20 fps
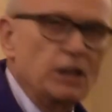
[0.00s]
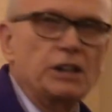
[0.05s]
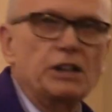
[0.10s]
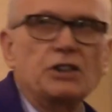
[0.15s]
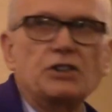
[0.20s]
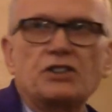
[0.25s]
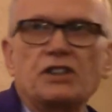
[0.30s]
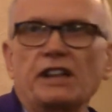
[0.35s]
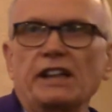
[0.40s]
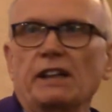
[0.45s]

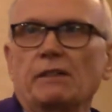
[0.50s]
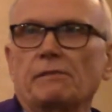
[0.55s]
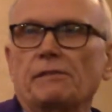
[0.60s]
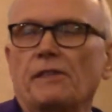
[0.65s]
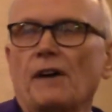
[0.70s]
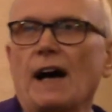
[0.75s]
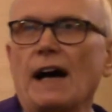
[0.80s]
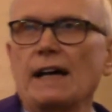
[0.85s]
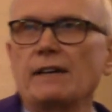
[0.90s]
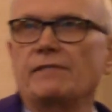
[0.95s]
You see, in
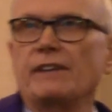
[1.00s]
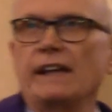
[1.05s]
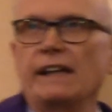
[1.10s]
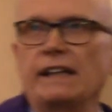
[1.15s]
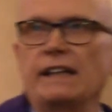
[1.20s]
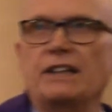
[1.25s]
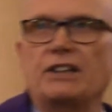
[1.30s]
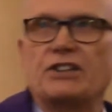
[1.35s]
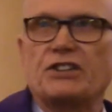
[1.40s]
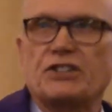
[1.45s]

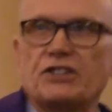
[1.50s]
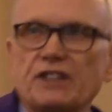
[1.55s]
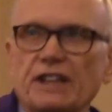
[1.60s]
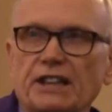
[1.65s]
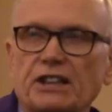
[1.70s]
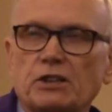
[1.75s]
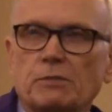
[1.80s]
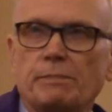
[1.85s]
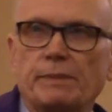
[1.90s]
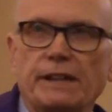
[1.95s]

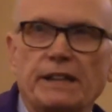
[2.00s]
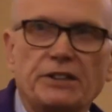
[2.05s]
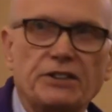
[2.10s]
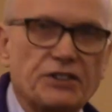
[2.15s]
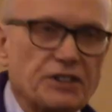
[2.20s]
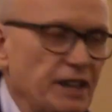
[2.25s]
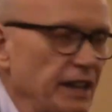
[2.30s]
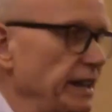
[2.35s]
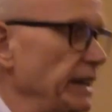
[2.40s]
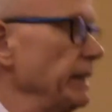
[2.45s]
586
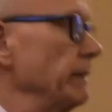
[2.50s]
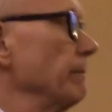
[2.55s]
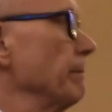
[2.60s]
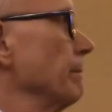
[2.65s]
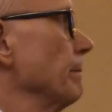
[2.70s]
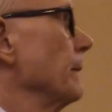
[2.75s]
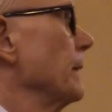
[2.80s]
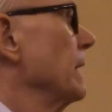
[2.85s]
BC,